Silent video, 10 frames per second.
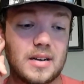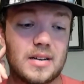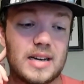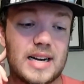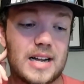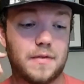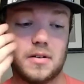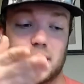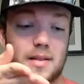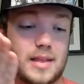And I've heard
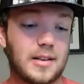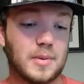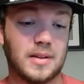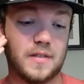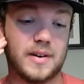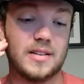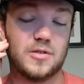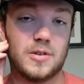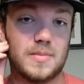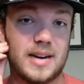great things about the Divine
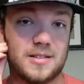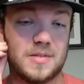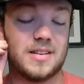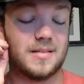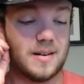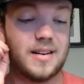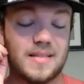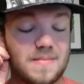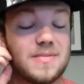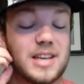swim baits. And I was like, all right,
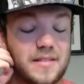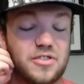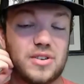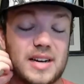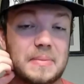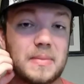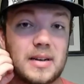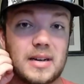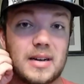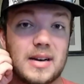let's give it a try.
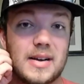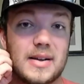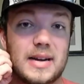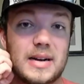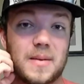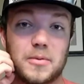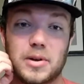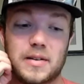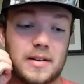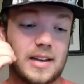I'm
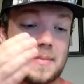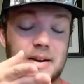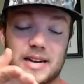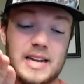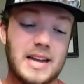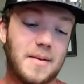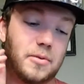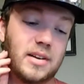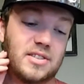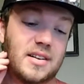really
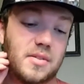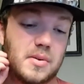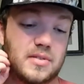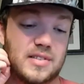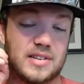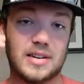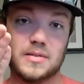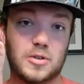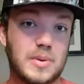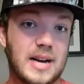excited to throw this as an
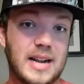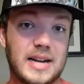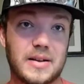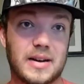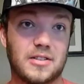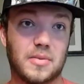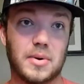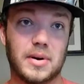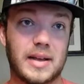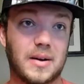underspin, and I can just throw
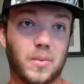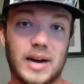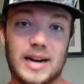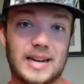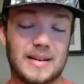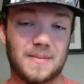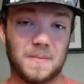it in like a weighted